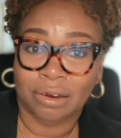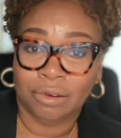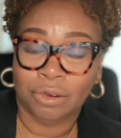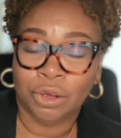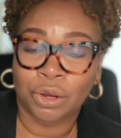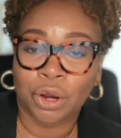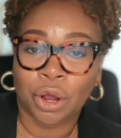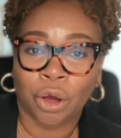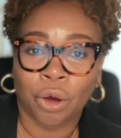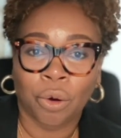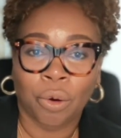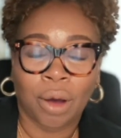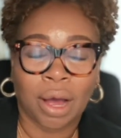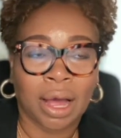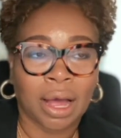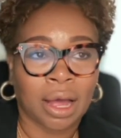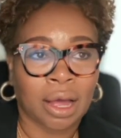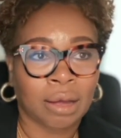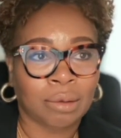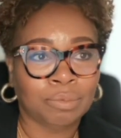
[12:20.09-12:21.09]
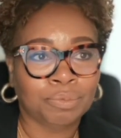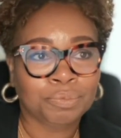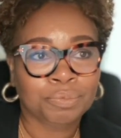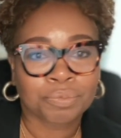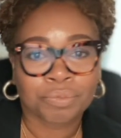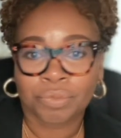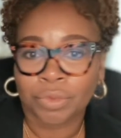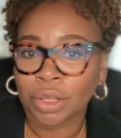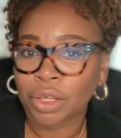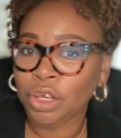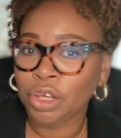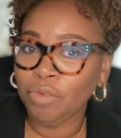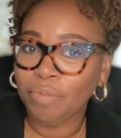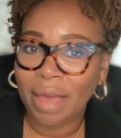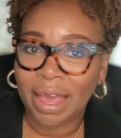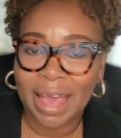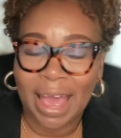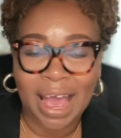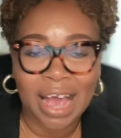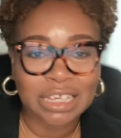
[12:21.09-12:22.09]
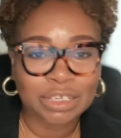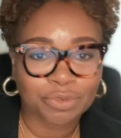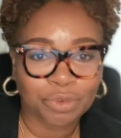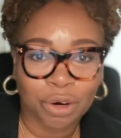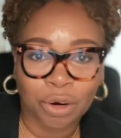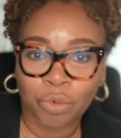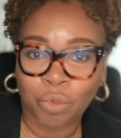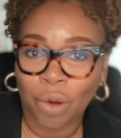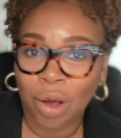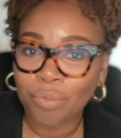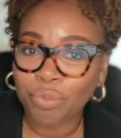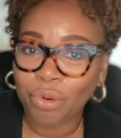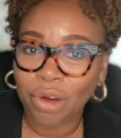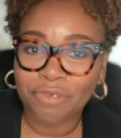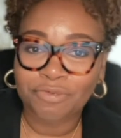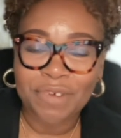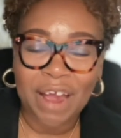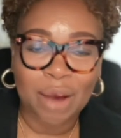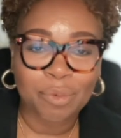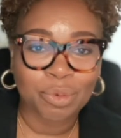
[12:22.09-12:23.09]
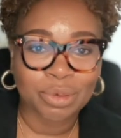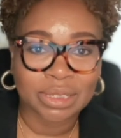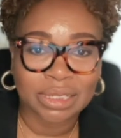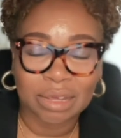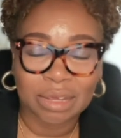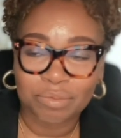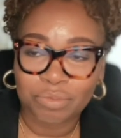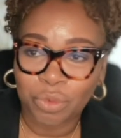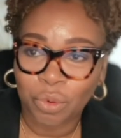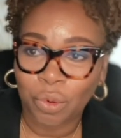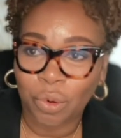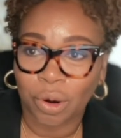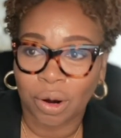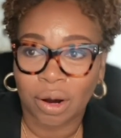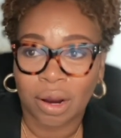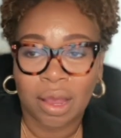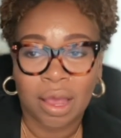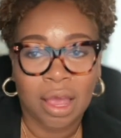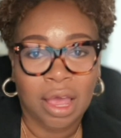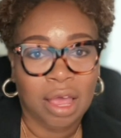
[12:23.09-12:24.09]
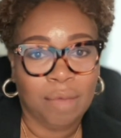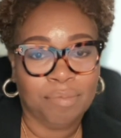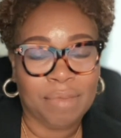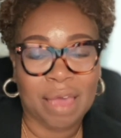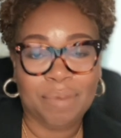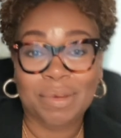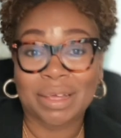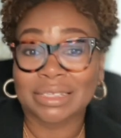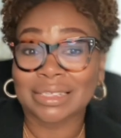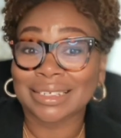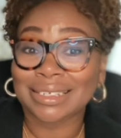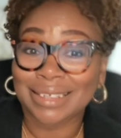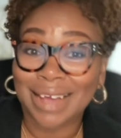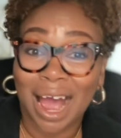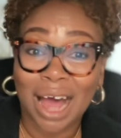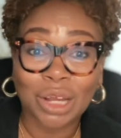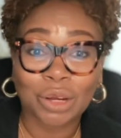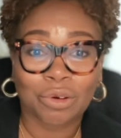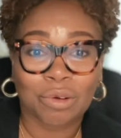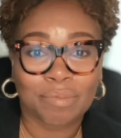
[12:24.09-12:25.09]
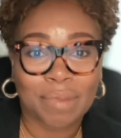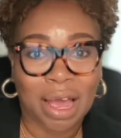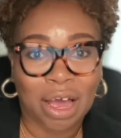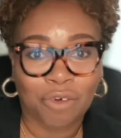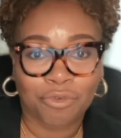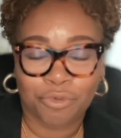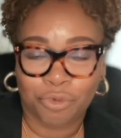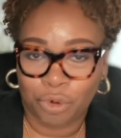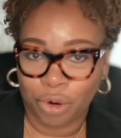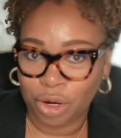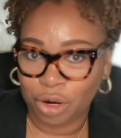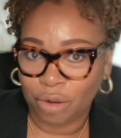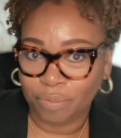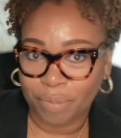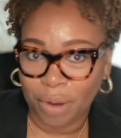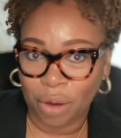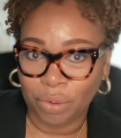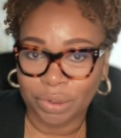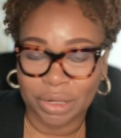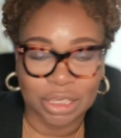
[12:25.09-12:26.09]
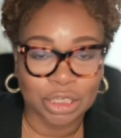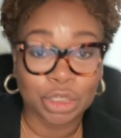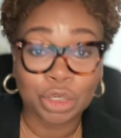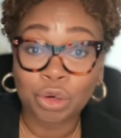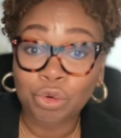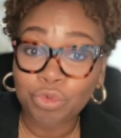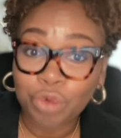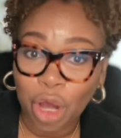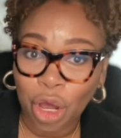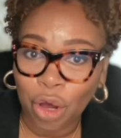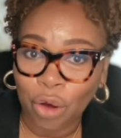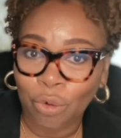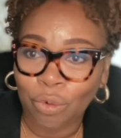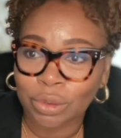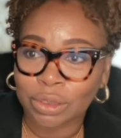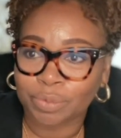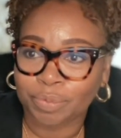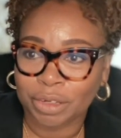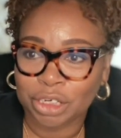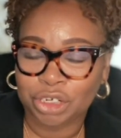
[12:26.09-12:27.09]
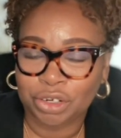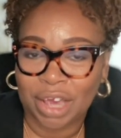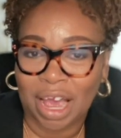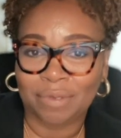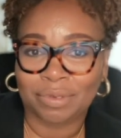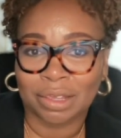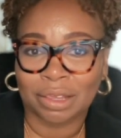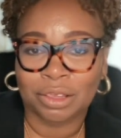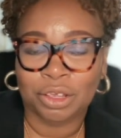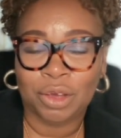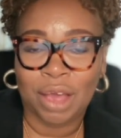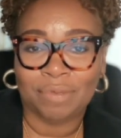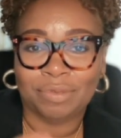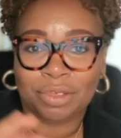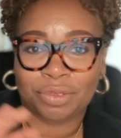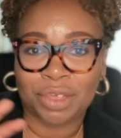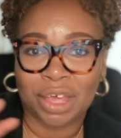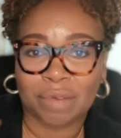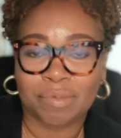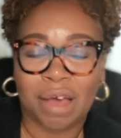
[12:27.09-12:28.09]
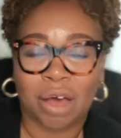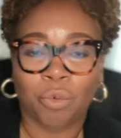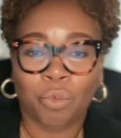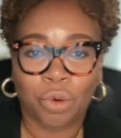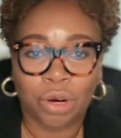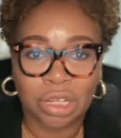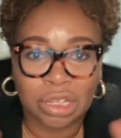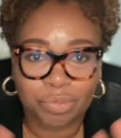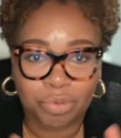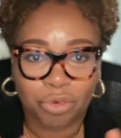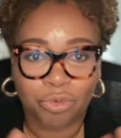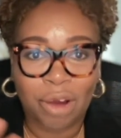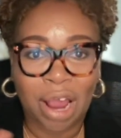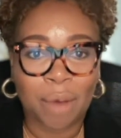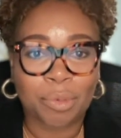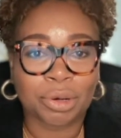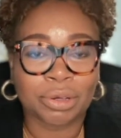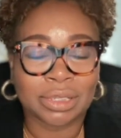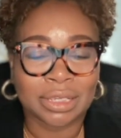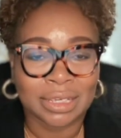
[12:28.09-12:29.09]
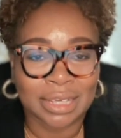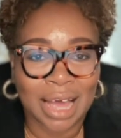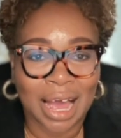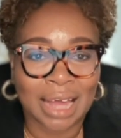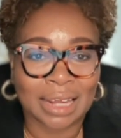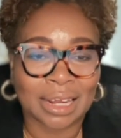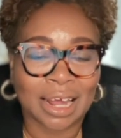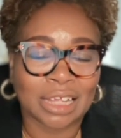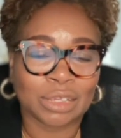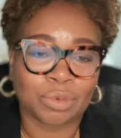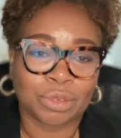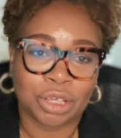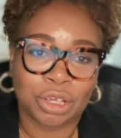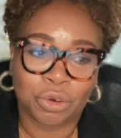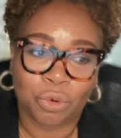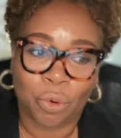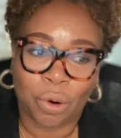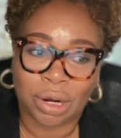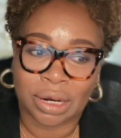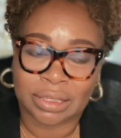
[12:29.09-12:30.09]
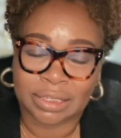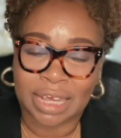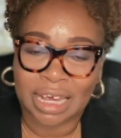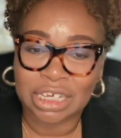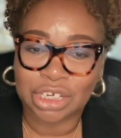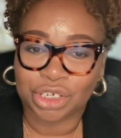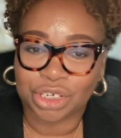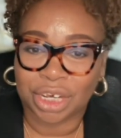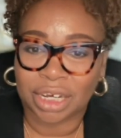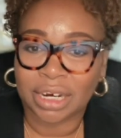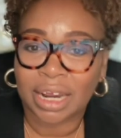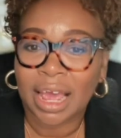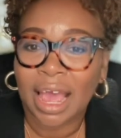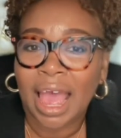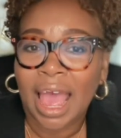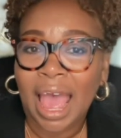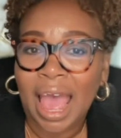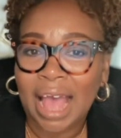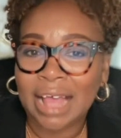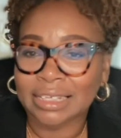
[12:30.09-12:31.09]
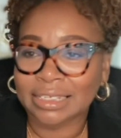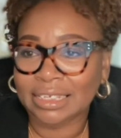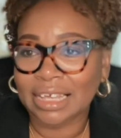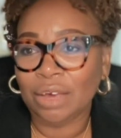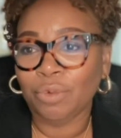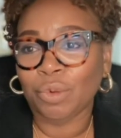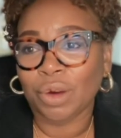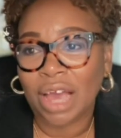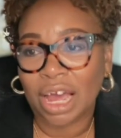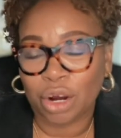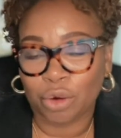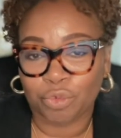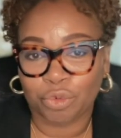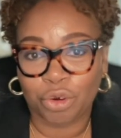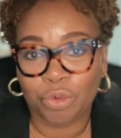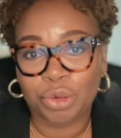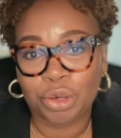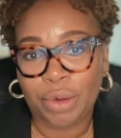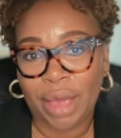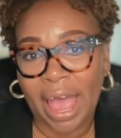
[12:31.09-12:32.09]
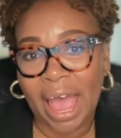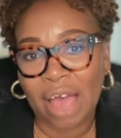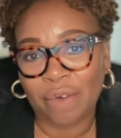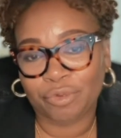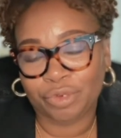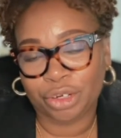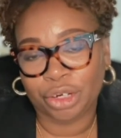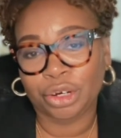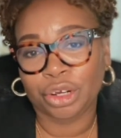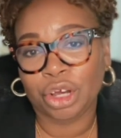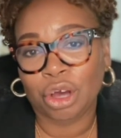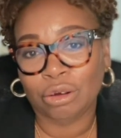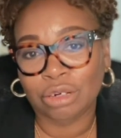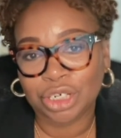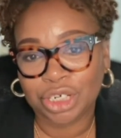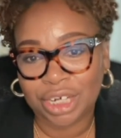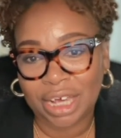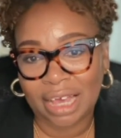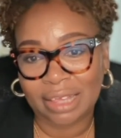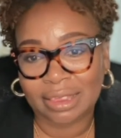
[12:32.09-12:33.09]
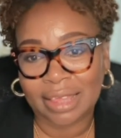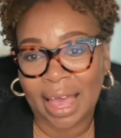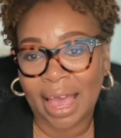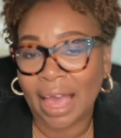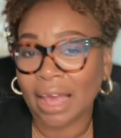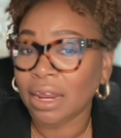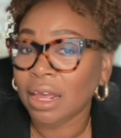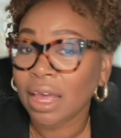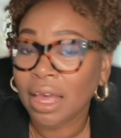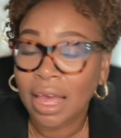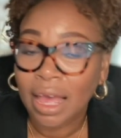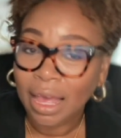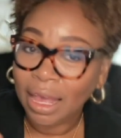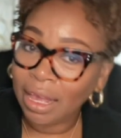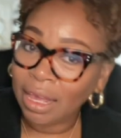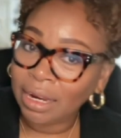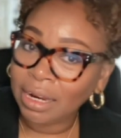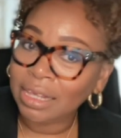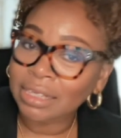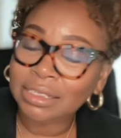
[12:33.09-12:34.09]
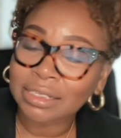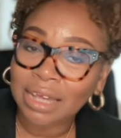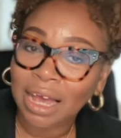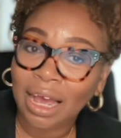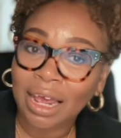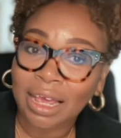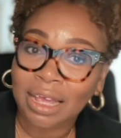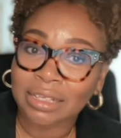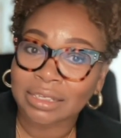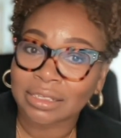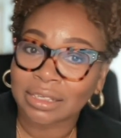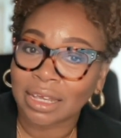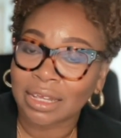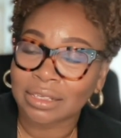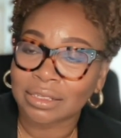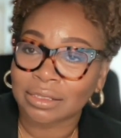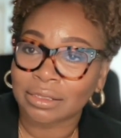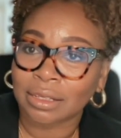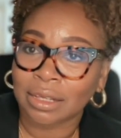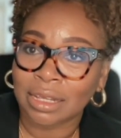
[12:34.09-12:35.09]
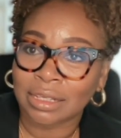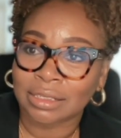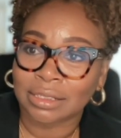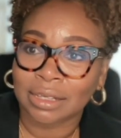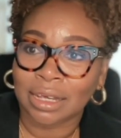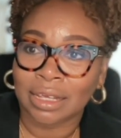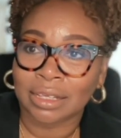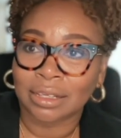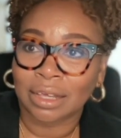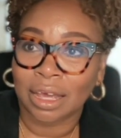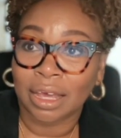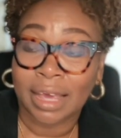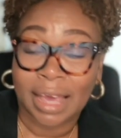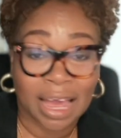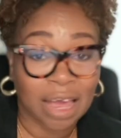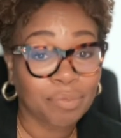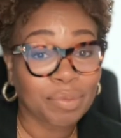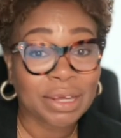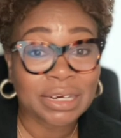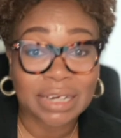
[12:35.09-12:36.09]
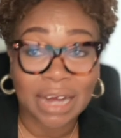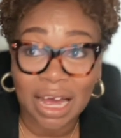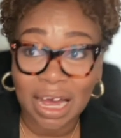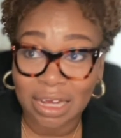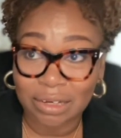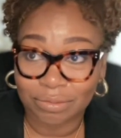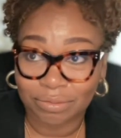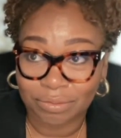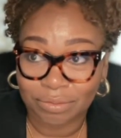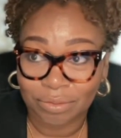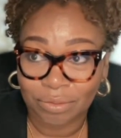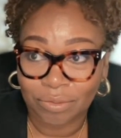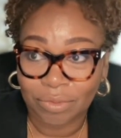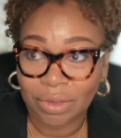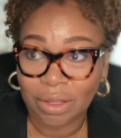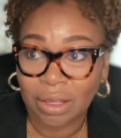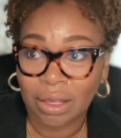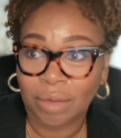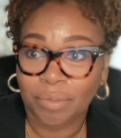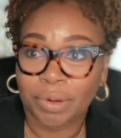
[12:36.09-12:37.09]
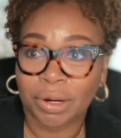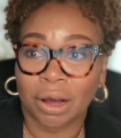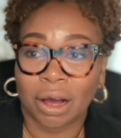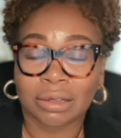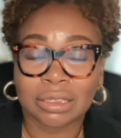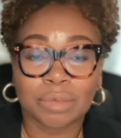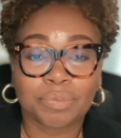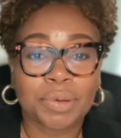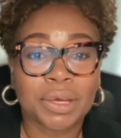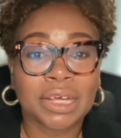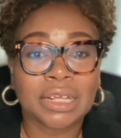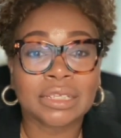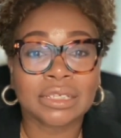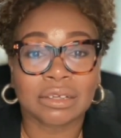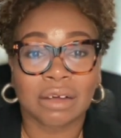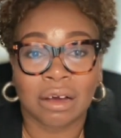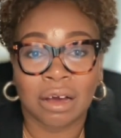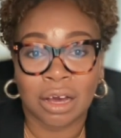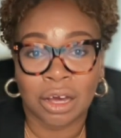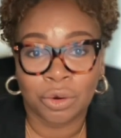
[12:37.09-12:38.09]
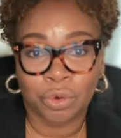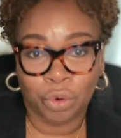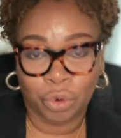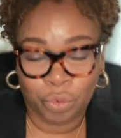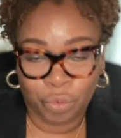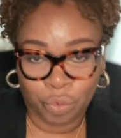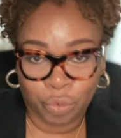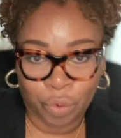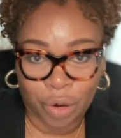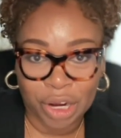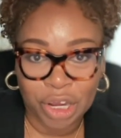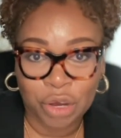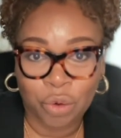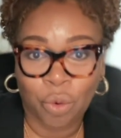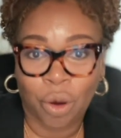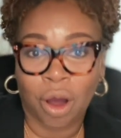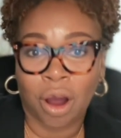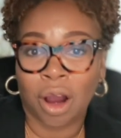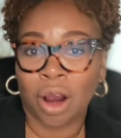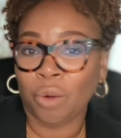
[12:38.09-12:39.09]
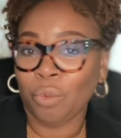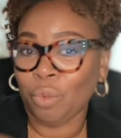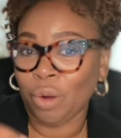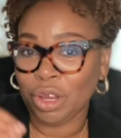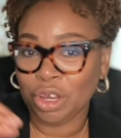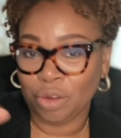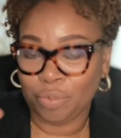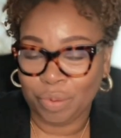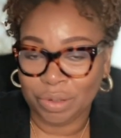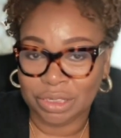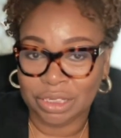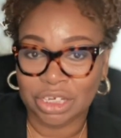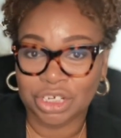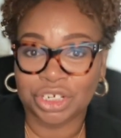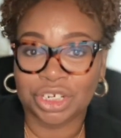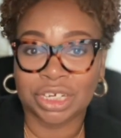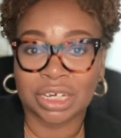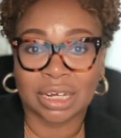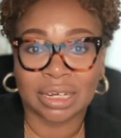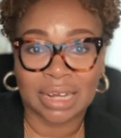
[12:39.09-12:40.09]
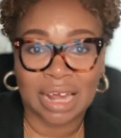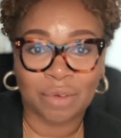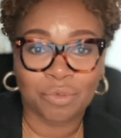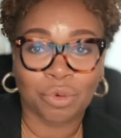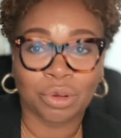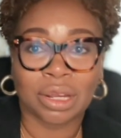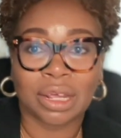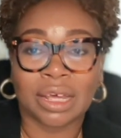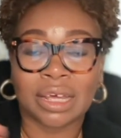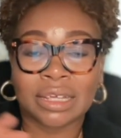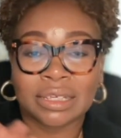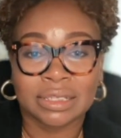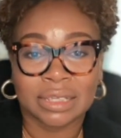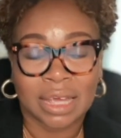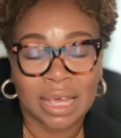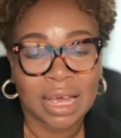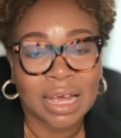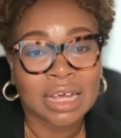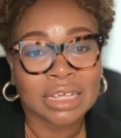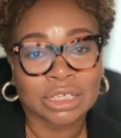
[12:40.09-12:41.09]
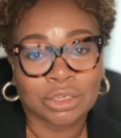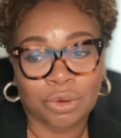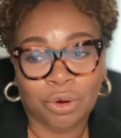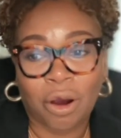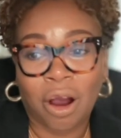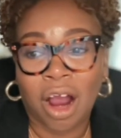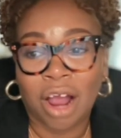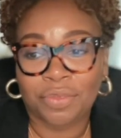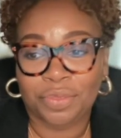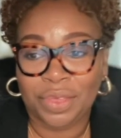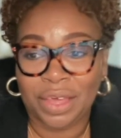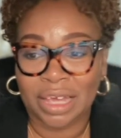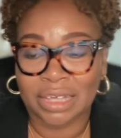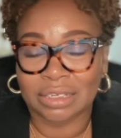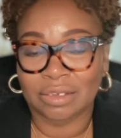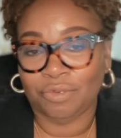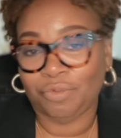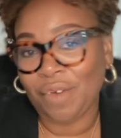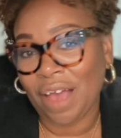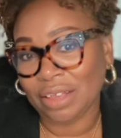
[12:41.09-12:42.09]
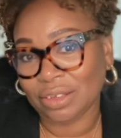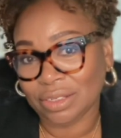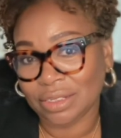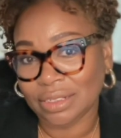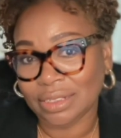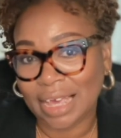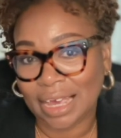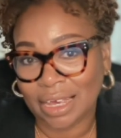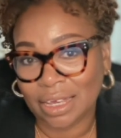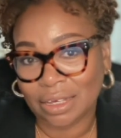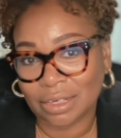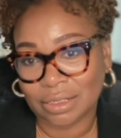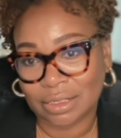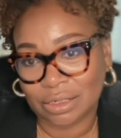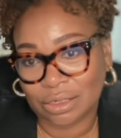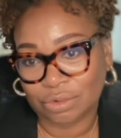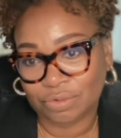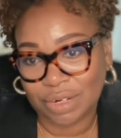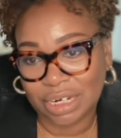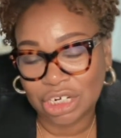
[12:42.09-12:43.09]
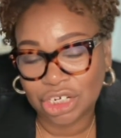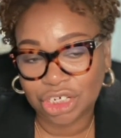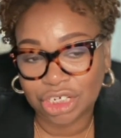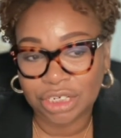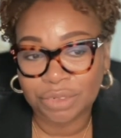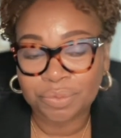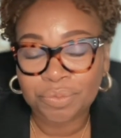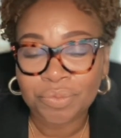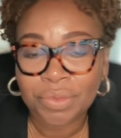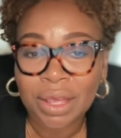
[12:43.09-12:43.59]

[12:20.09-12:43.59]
You may ask for 1.5% more. Maybe it's a dollar amount for your bonus. Who knows? But you have to think about what are the parameters and guidelines within your organization and see what kind of room you have to negotiate that. It can be done. But it all depends on where you are, what your positioning and level is. So there are things and factors to take in consideration.